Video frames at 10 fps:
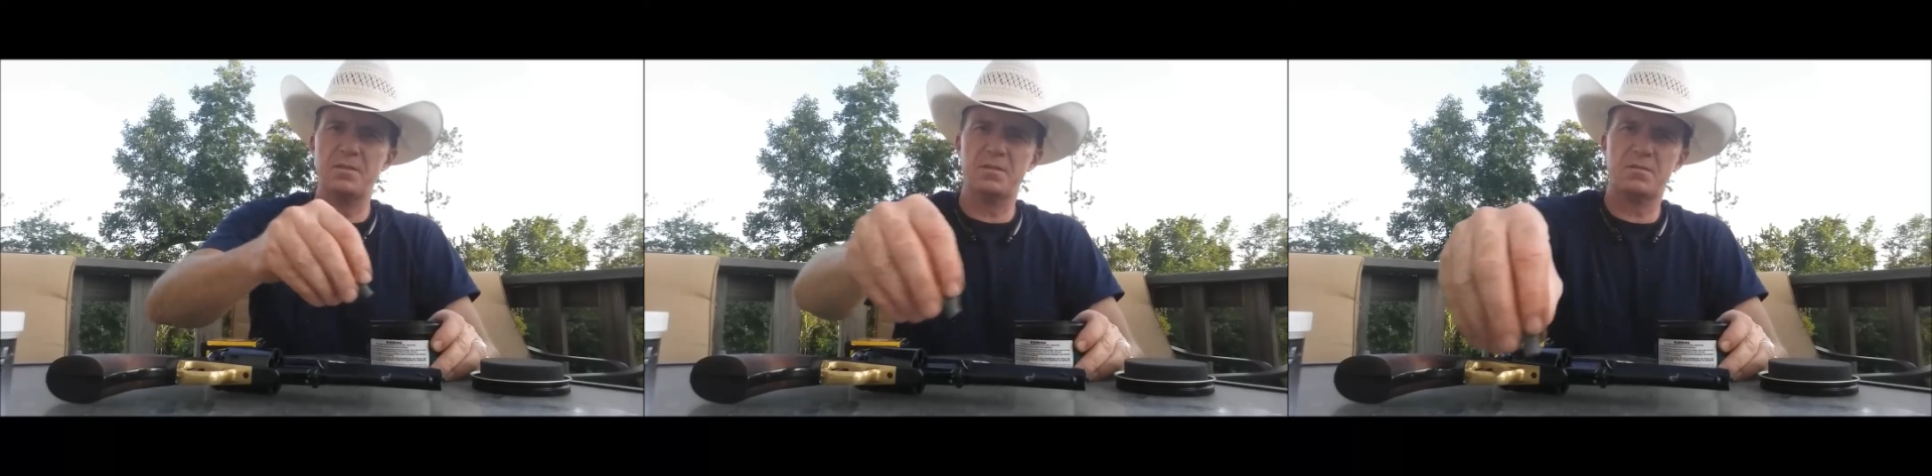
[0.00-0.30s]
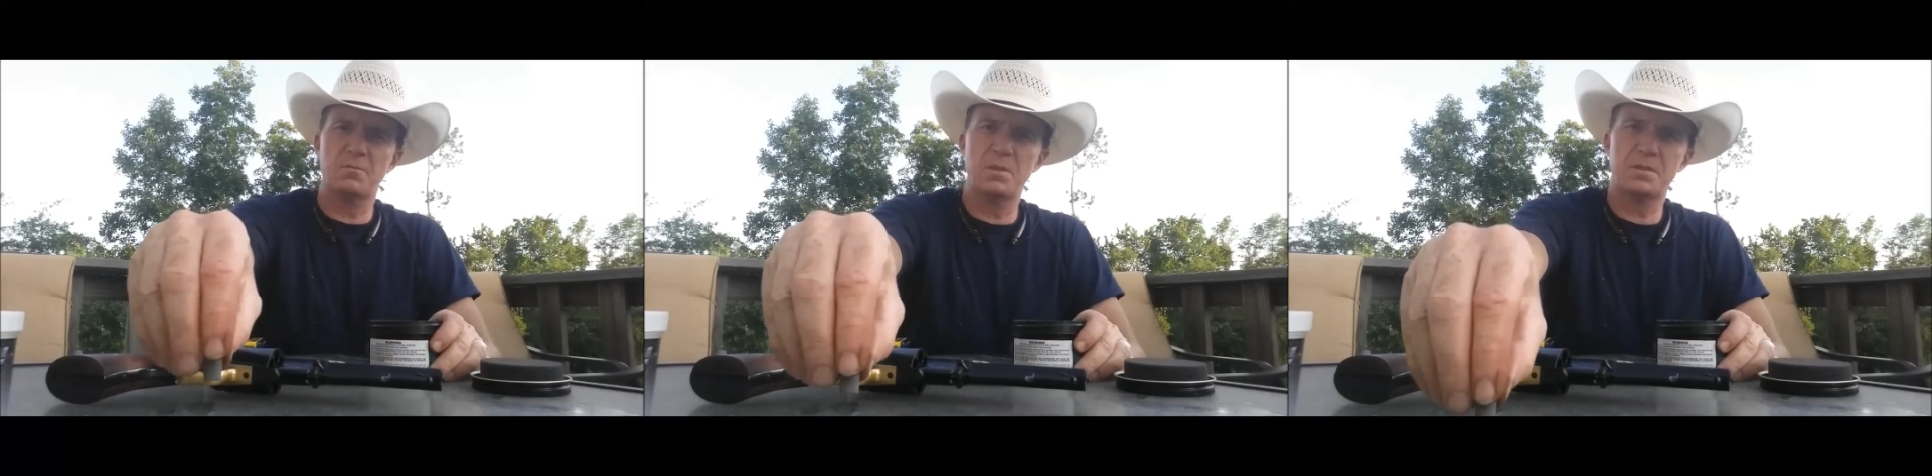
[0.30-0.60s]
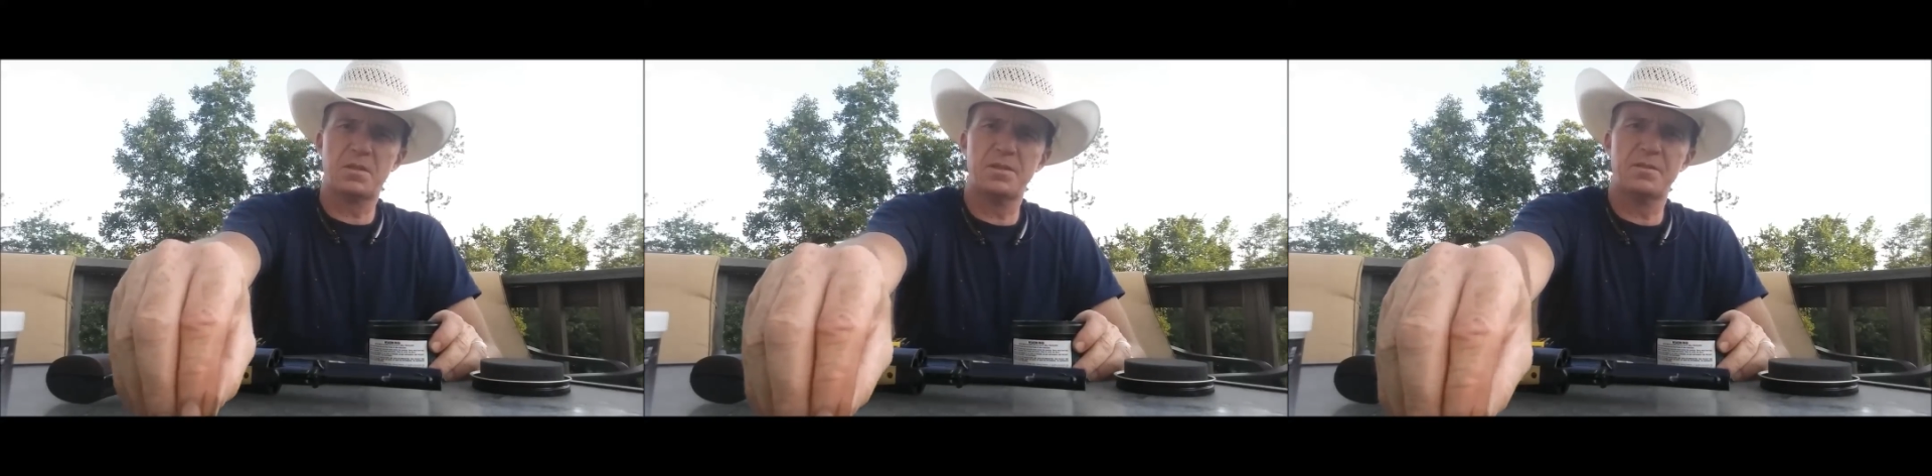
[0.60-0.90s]
This is so much
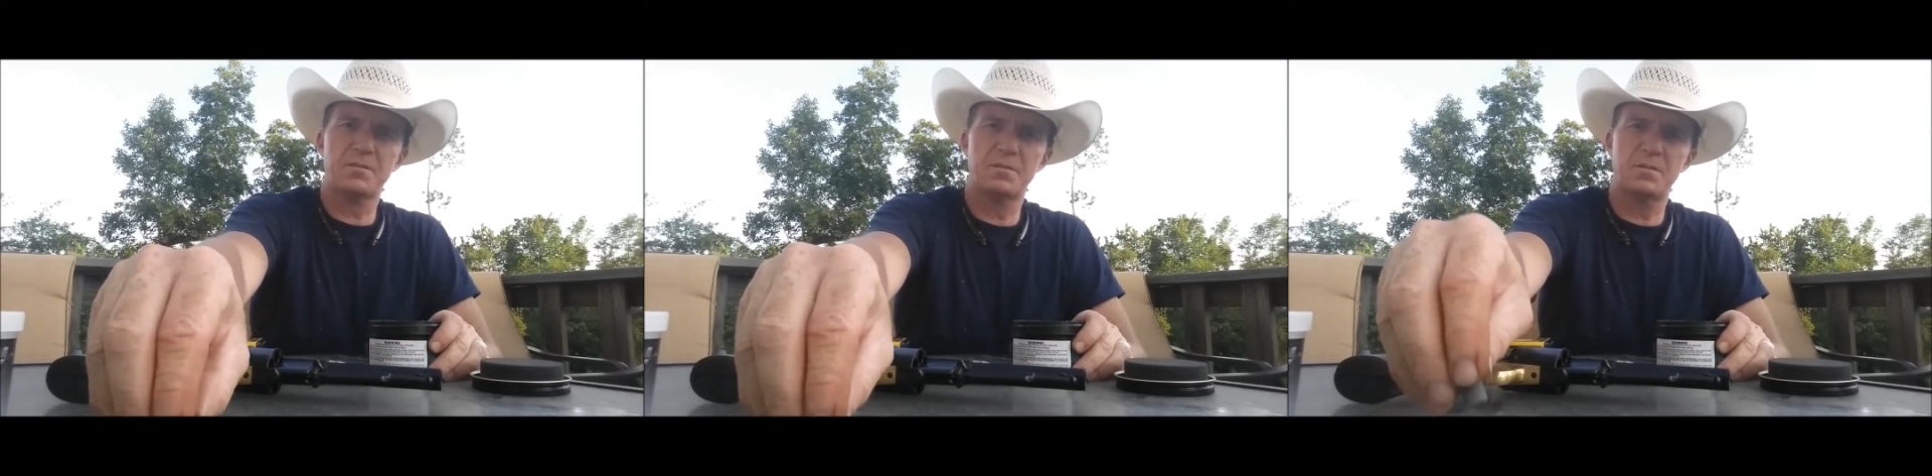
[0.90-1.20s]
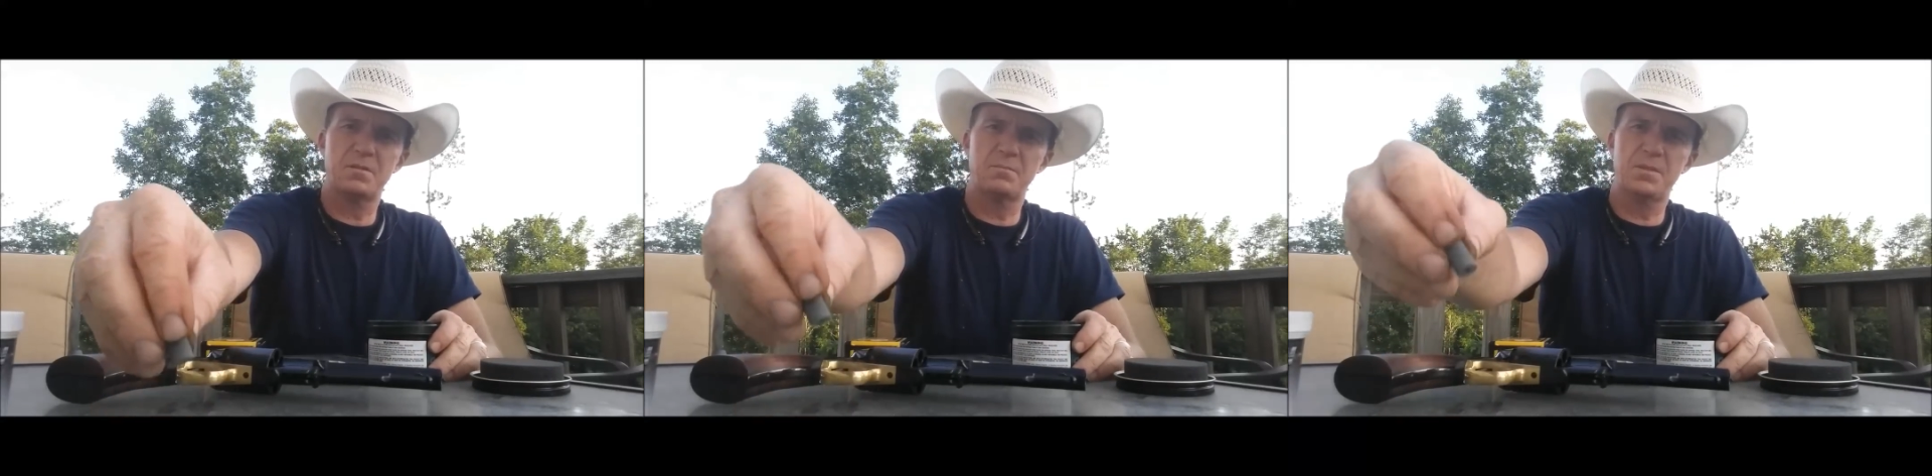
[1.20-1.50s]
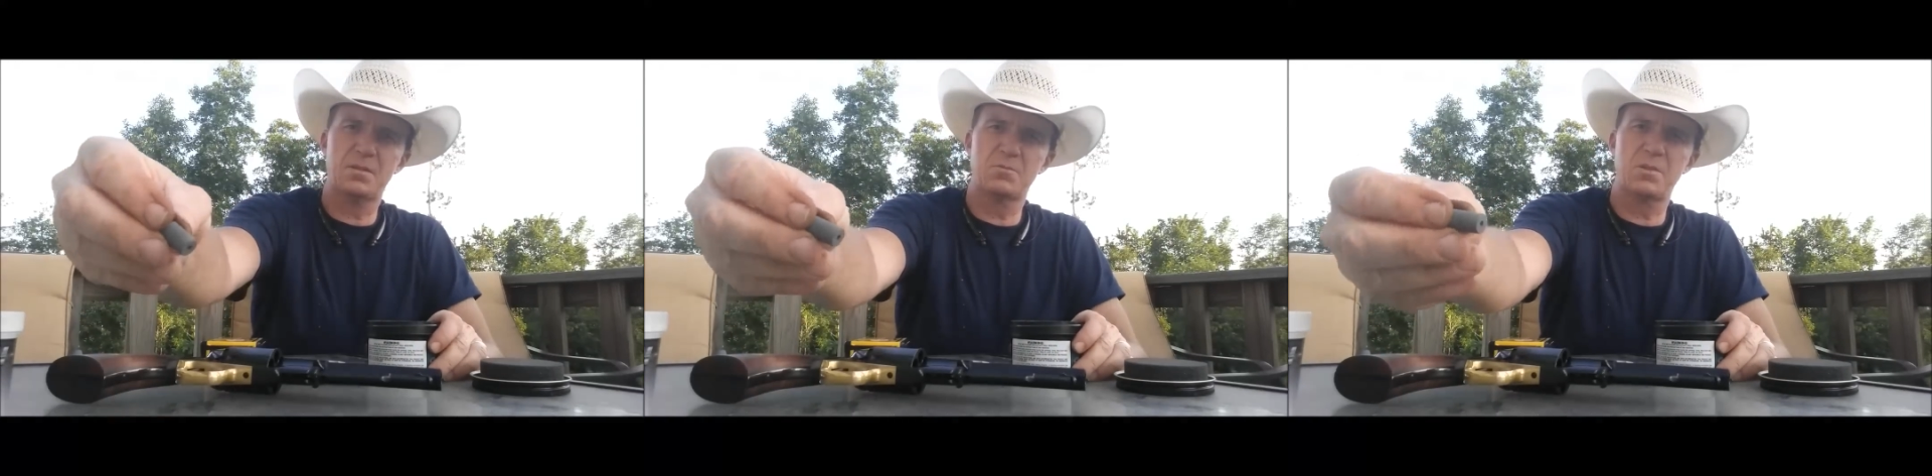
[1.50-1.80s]
cleaner.
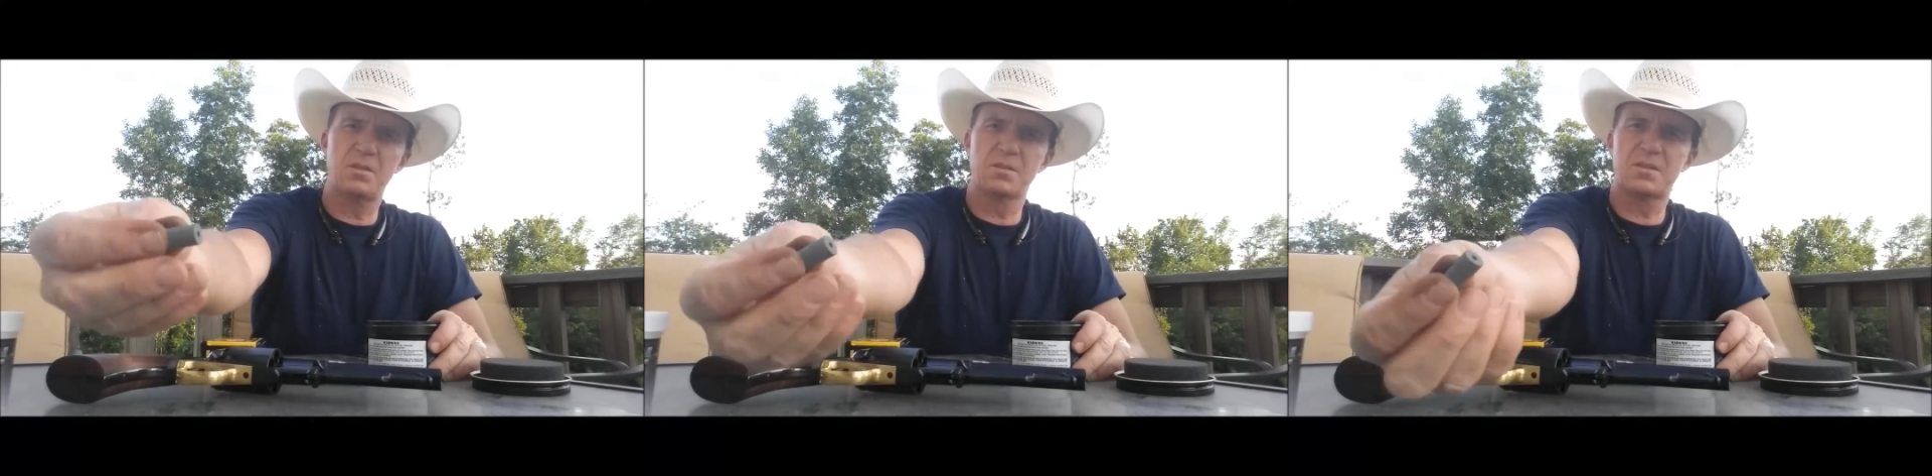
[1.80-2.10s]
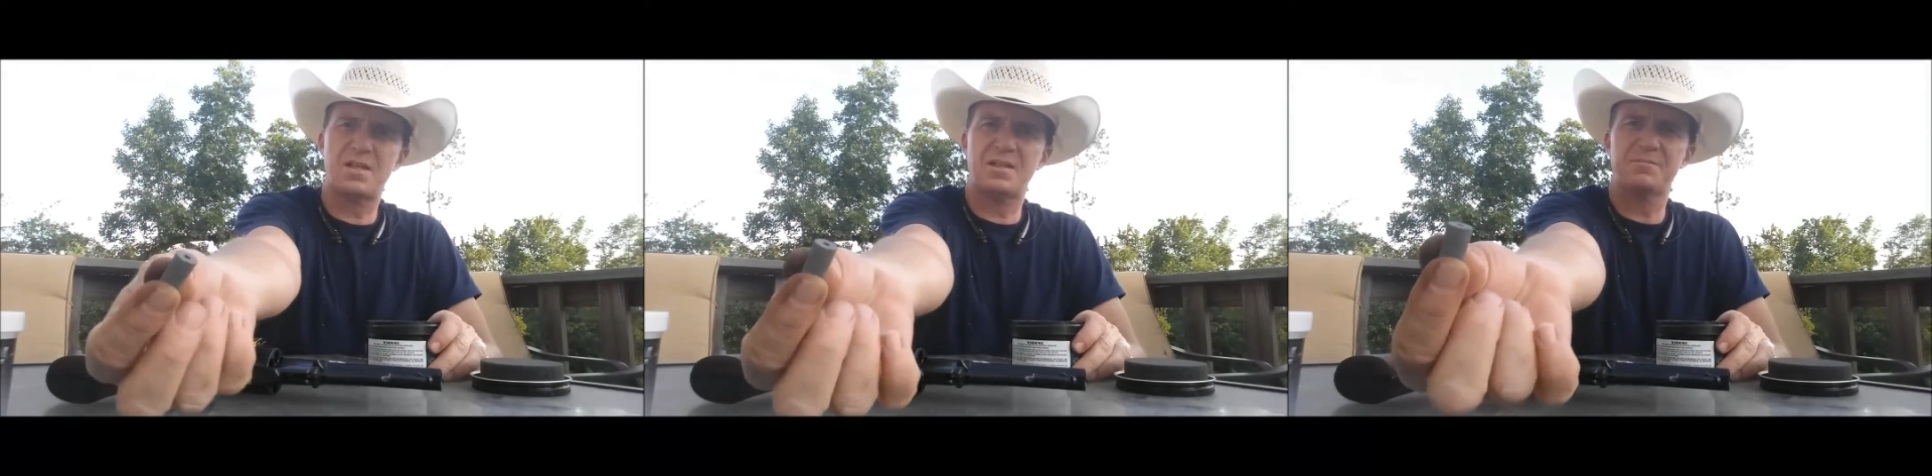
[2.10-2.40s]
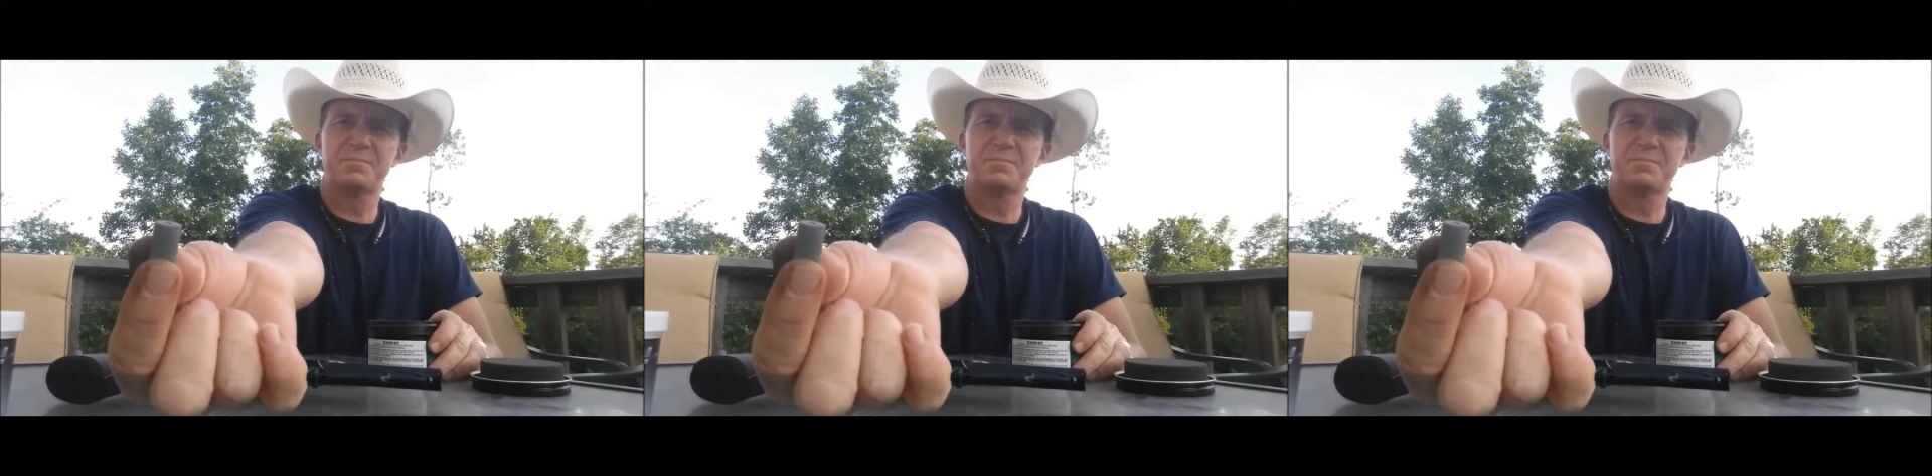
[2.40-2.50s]
This is what it looks like.